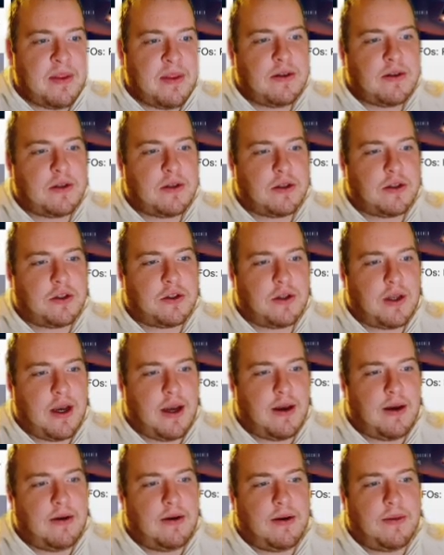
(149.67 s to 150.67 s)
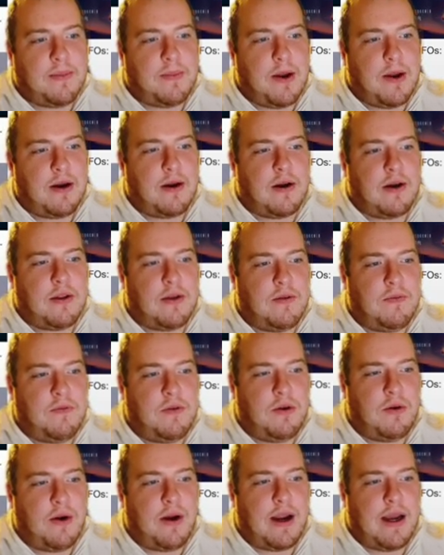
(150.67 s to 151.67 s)
such that, depending on the
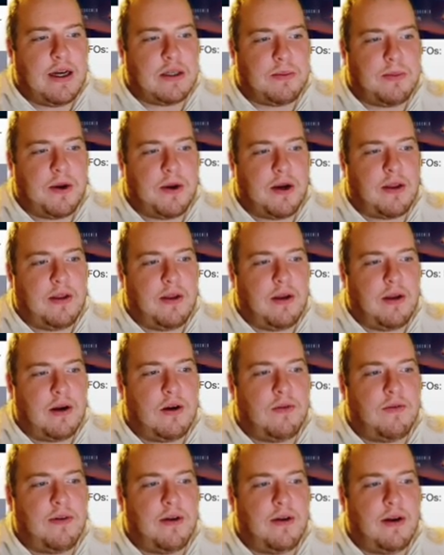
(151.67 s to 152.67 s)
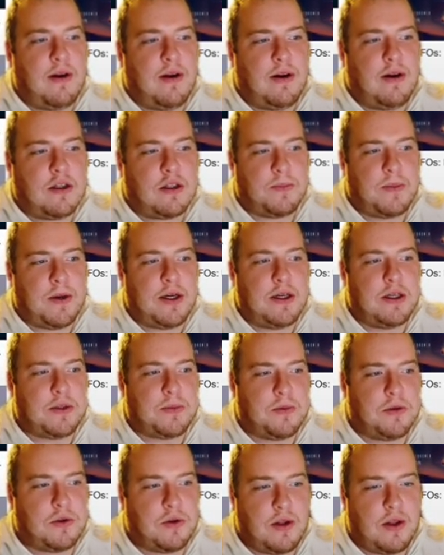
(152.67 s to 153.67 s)
viewing aspect, the intervening space
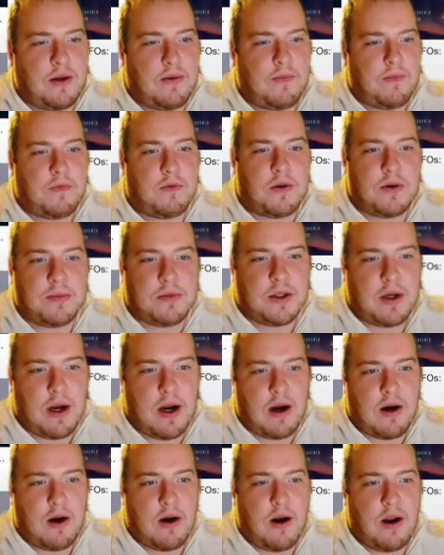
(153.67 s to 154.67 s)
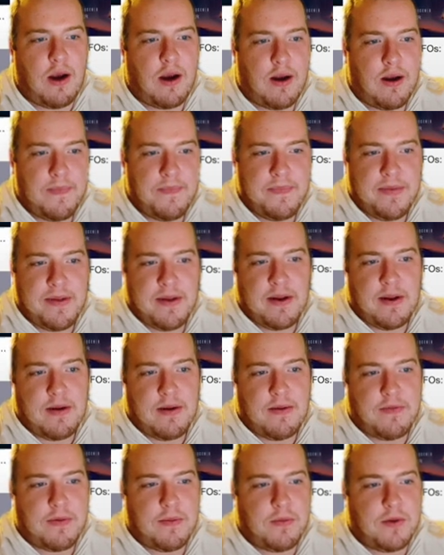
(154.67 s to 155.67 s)
between them forms an area
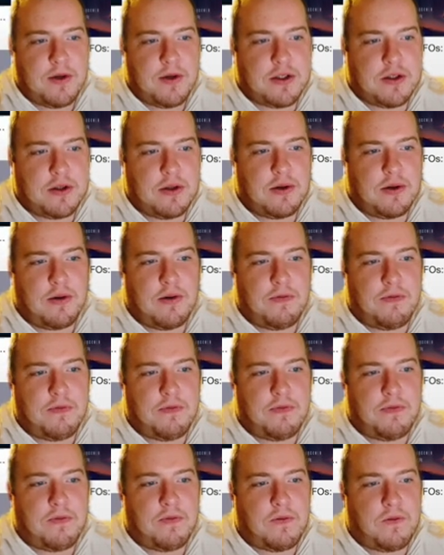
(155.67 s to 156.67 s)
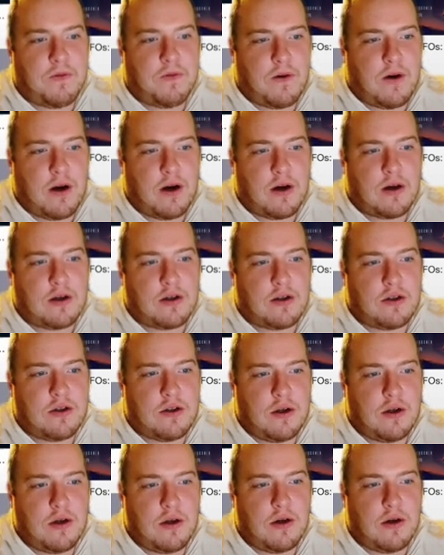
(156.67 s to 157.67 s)
from which the
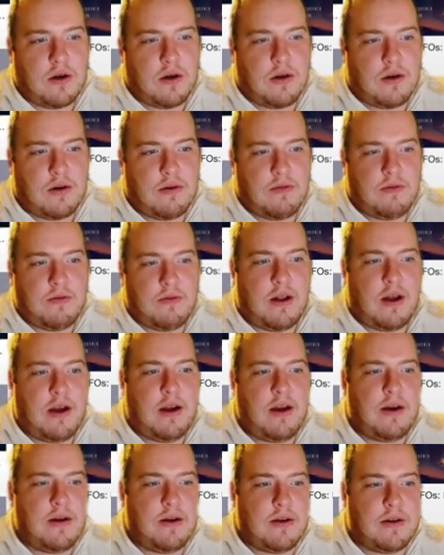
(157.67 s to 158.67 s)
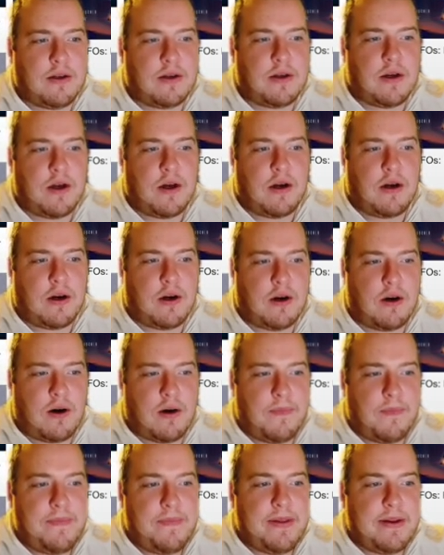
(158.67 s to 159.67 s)
refraction of light does not
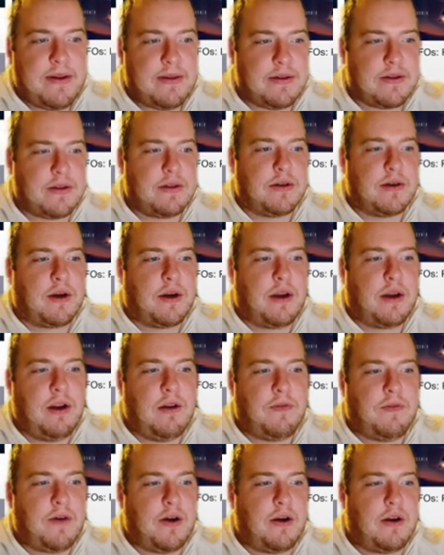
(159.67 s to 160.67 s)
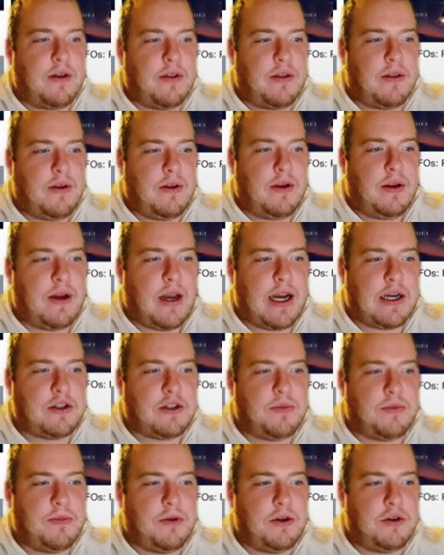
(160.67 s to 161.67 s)
occur. This is a key finding in the
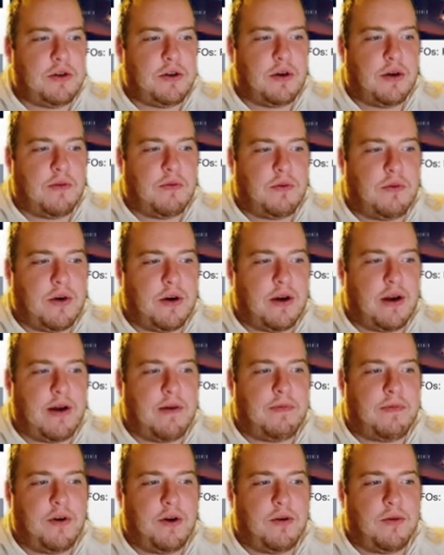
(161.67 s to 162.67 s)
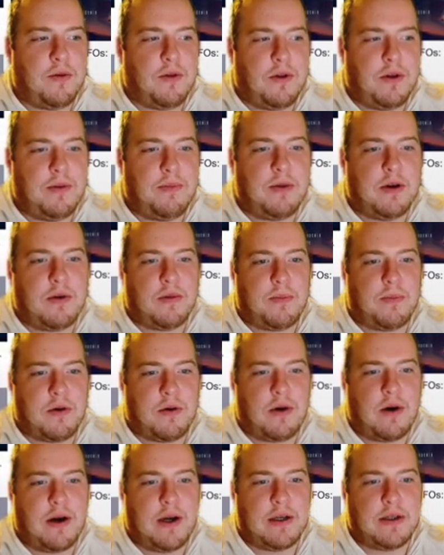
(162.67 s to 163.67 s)
attribution of what have frequently been
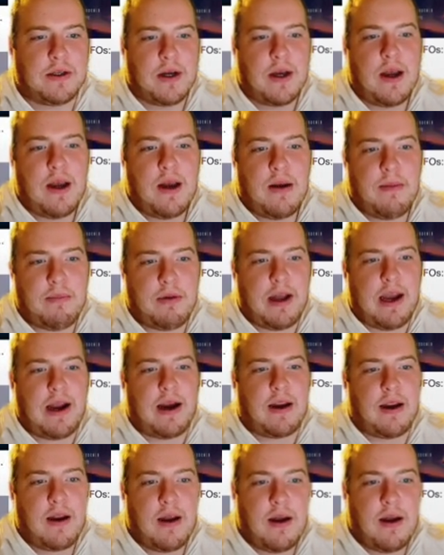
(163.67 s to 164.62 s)
reported as black